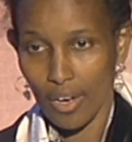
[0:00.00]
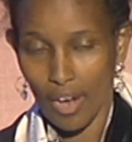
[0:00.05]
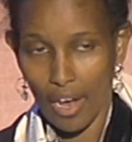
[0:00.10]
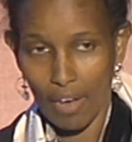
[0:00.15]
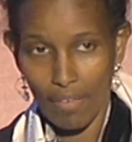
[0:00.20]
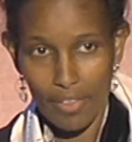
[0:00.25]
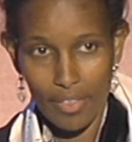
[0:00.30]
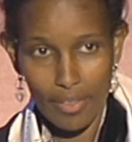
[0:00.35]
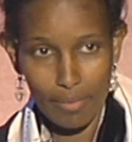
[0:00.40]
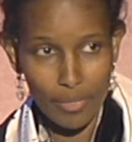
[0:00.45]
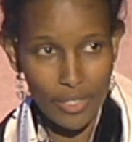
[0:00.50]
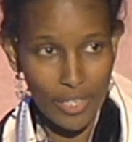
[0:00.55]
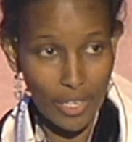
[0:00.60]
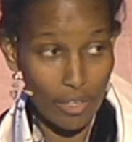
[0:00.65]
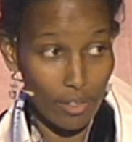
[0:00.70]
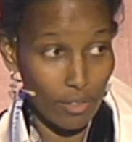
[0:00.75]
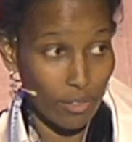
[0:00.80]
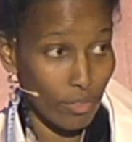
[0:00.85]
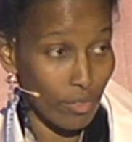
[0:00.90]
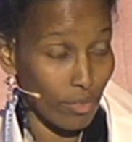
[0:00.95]
cover
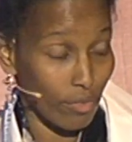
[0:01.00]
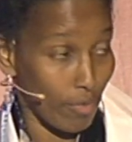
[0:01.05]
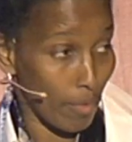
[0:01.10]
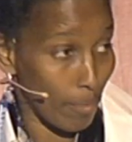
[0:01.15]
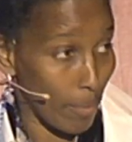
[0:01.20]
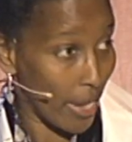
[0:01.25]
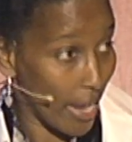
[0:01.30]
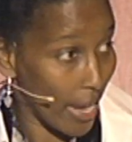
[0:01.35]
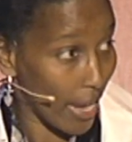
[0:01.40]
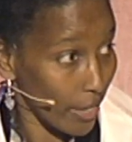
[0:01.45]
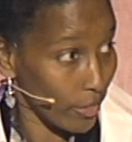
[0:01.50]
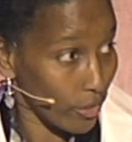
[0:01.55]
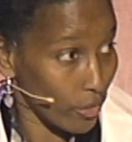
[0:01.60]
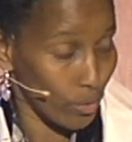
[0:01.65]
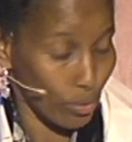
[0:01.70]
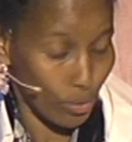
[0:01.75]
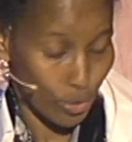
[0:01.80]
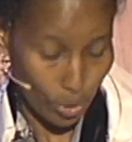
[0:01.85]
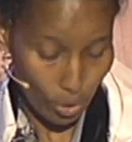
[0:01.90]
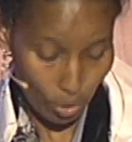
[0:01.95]
themselves from head
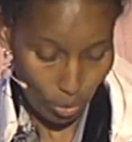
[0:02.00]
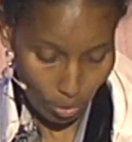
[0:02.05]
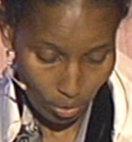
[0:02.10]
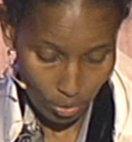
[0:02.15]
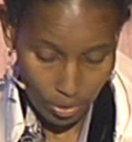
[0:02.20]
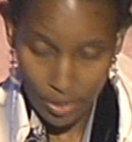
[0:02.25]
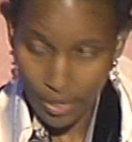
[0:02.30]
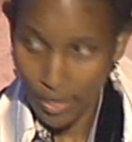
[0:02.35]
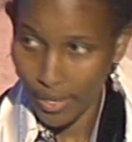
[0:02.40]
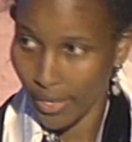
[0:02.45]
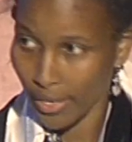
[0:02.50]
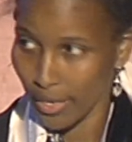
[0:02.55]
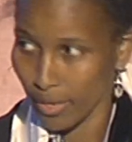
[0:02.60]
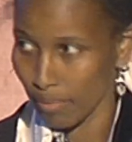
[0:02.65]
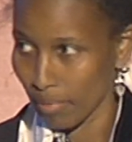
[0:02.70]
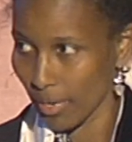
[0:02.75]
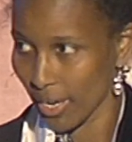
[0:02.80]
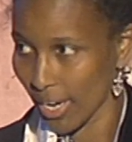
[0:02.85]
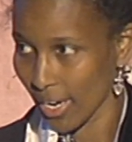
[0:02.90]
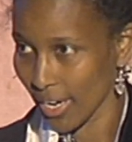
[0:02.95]
to toe
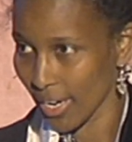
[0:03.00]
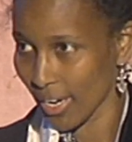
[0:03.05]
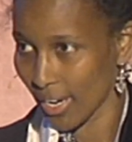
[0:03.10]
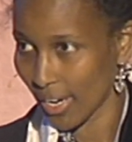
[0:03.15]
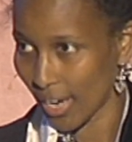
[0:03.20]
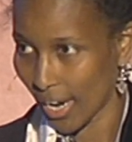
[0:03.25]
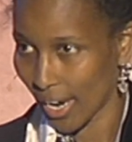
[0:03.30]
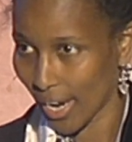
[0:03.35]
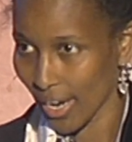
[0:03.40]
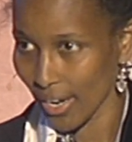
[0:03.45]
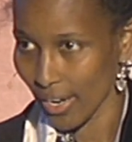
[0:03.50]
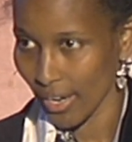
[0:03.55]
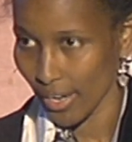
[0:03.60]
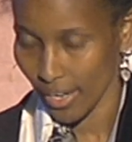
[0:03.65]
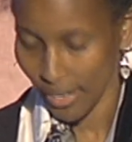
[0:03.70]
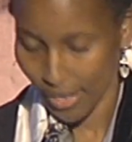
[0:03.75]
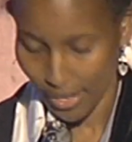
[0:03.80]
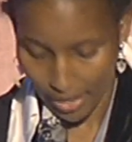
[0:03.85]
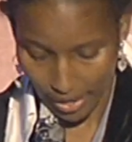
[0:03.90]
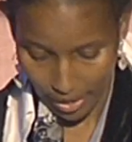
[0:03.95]
in black,
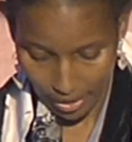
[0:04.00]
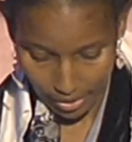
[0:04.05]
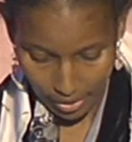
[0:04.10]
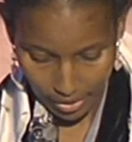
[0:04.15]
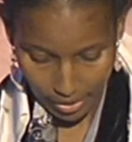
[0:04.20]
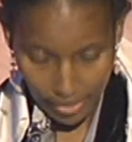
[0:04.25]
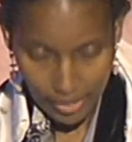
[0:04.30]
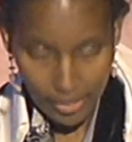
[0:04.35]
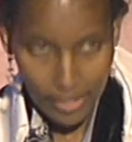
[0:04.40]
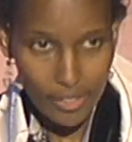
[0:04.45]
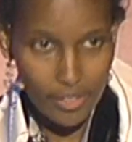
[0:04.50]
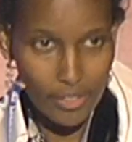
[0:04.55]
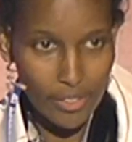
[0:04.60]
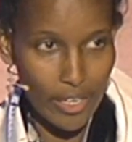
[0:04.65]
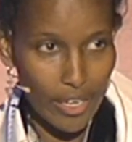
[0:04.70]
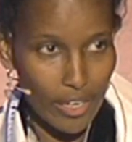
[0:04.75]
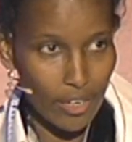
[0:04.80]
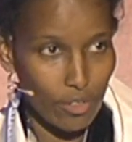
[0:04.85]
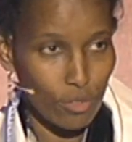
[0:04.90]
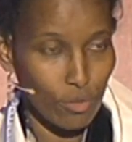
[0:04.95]
ugly gear,
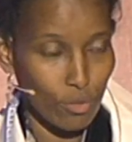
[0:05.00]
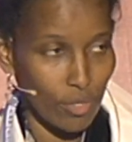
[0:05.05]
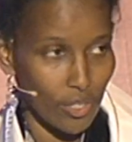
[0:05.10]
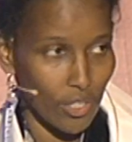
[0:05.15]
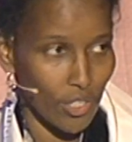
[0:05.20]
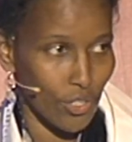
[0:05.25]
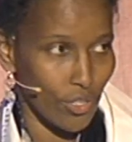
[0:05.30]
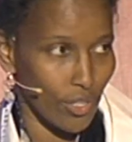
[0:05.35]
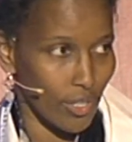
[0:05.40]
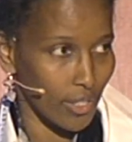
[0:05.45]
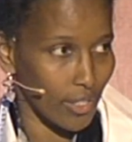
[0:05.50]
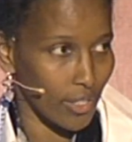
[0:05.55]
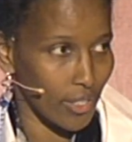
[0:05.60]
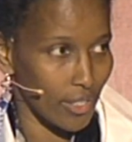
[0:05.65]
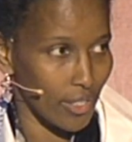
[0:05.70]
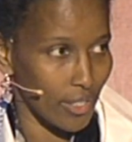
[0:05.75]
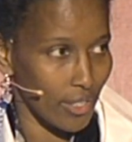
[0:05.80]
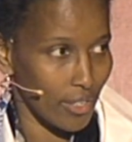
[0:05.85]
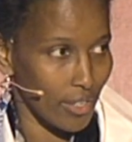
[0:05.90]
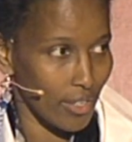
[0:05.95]
take to the
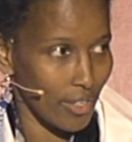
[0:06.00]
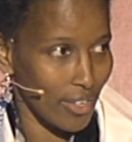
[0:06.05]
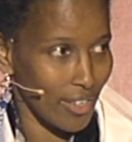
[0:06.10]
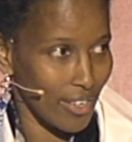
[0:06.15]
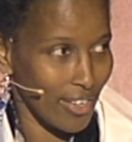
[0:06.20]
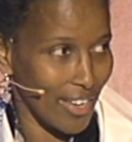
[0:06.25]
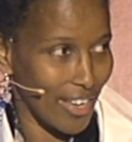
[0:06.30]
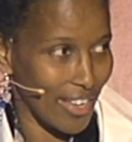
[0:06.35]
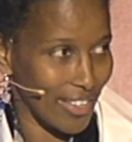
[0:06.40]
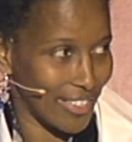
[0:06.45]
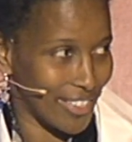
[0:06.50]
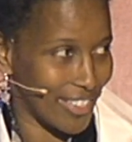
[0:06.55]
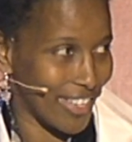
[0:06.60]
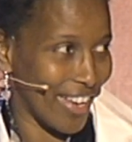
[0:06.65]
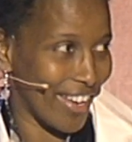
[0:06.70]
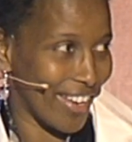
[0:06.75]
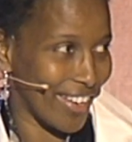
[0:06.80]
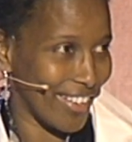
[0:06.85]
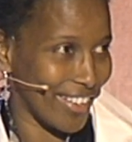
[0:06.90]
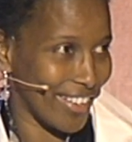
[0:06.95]
streets and
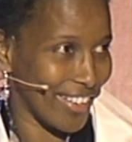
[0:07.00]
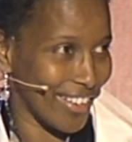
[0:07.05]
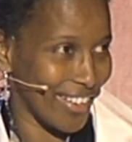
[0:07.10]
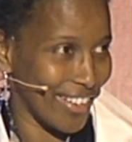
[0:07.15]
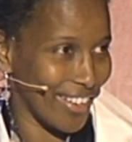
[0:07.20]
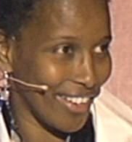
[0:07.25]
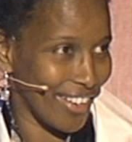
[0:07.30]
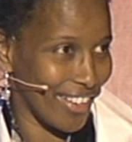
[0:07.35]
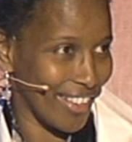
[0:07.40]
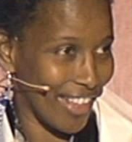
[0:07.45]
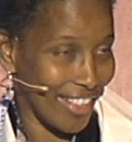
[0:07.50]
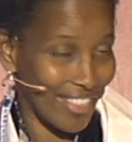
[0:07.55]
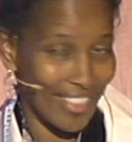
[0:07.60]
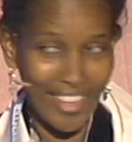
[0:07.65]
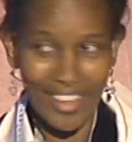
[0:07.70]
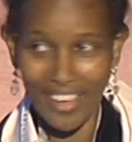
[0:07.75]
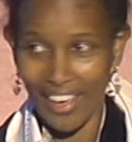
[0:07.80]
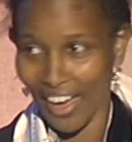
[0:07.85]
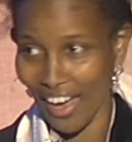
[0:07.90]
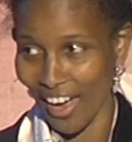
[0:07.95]
say that
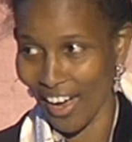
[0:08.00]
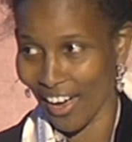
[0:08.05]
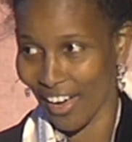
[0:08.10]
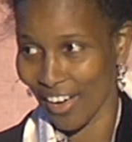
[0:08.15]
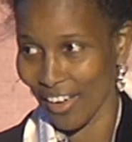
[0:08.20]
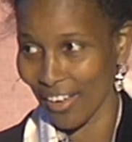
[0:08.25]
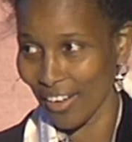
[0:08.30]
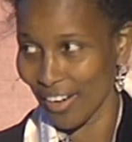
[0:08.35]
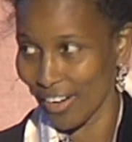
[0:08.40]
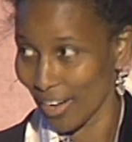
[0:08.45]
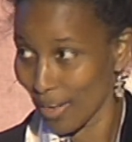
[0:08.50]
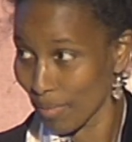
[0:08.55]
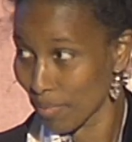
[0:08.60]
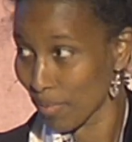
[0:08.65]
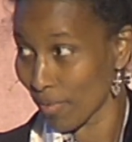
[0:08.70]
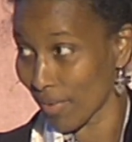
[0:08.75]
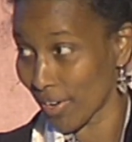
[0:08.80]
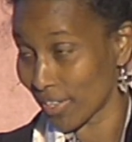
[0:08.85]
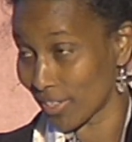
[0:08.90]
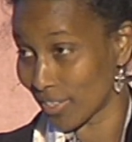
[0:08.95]
they are
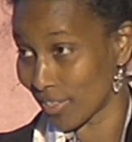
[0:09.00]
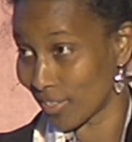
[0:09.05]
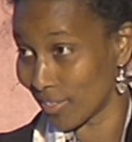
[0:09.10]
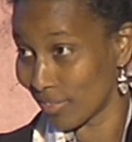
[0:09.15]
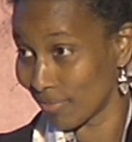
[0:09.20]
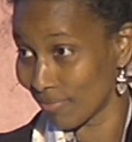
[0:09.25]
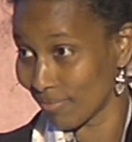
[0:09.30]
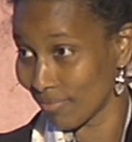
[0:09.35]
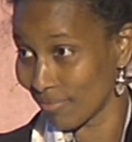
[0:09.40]
liberated.